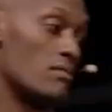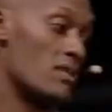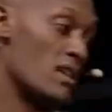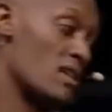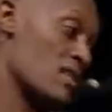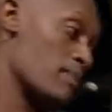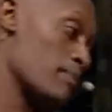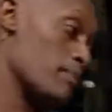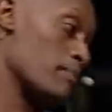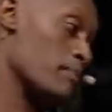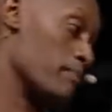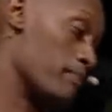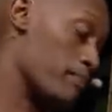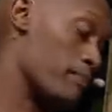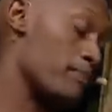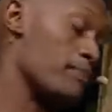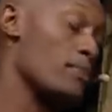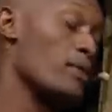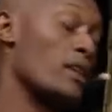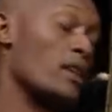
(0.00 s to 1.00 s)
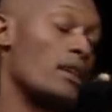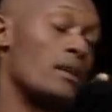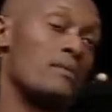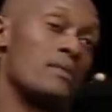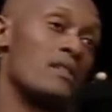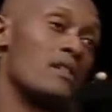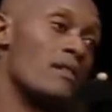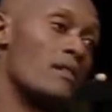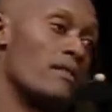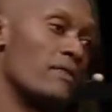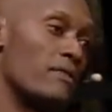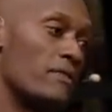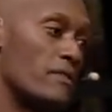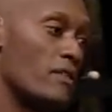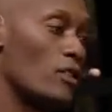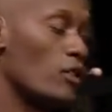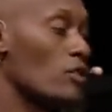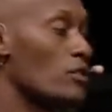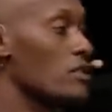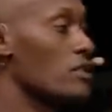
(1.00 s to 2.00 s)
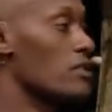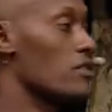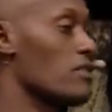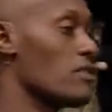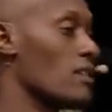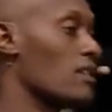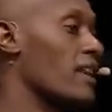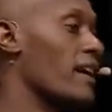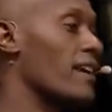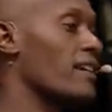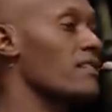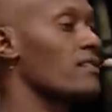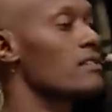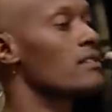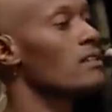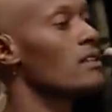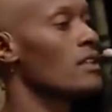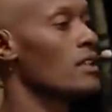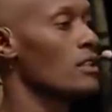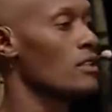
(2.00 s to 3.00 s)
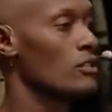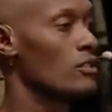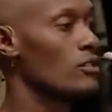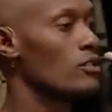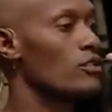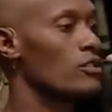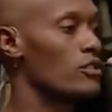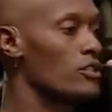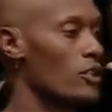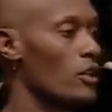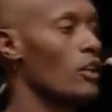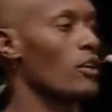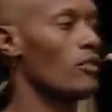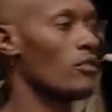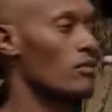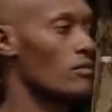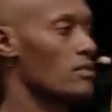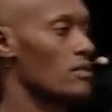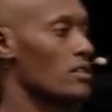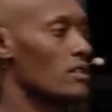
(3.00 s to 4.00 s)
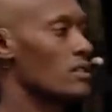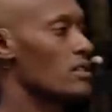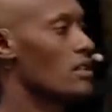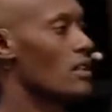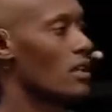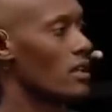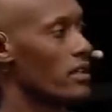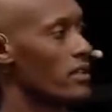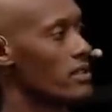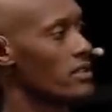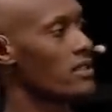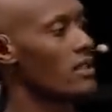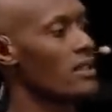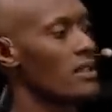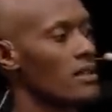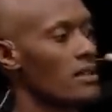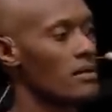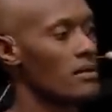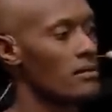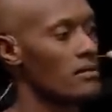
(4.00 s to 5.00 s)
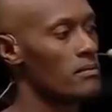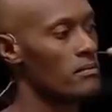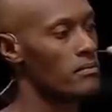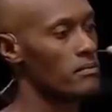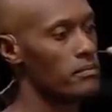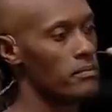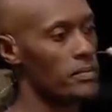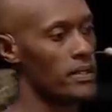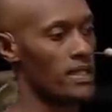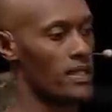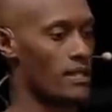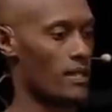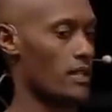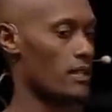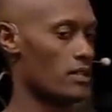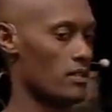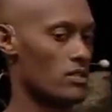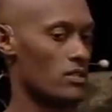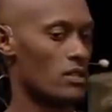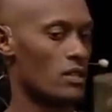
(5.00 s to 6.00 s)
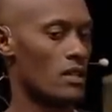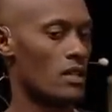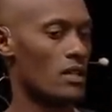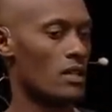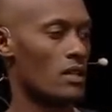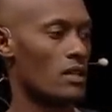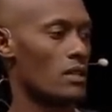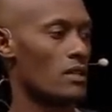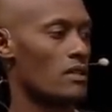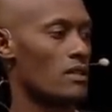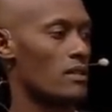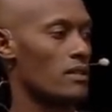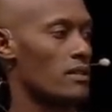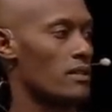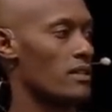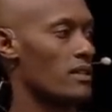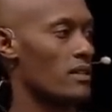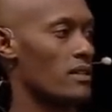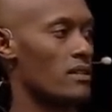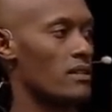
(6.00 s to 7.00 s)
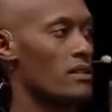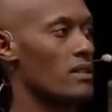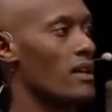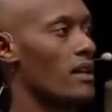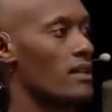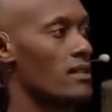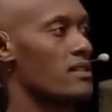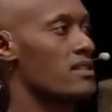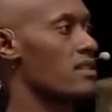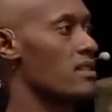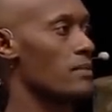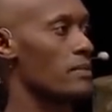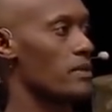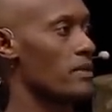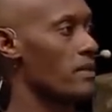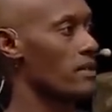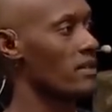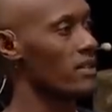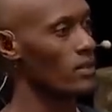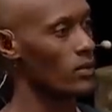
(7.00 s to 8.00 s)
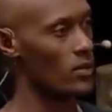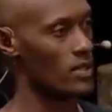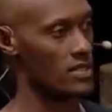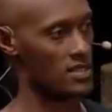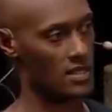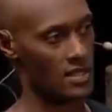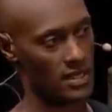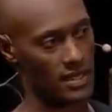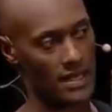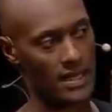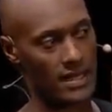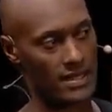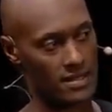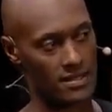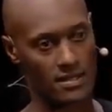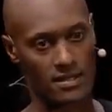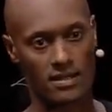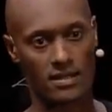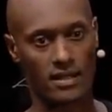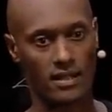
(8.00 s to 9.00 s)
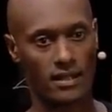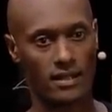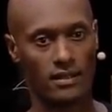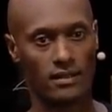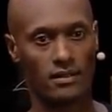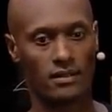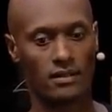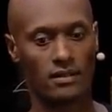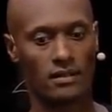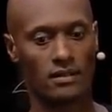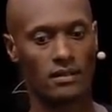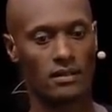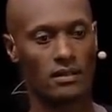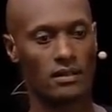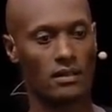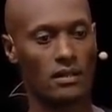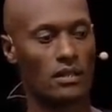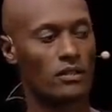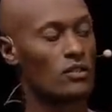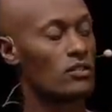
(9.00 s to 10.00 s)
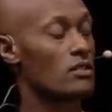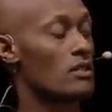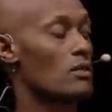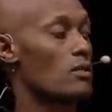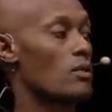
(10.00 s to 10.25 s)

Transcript: ex putting himself closer to the light to show the scars because they're not deeper than the ones that he has inside. And those are the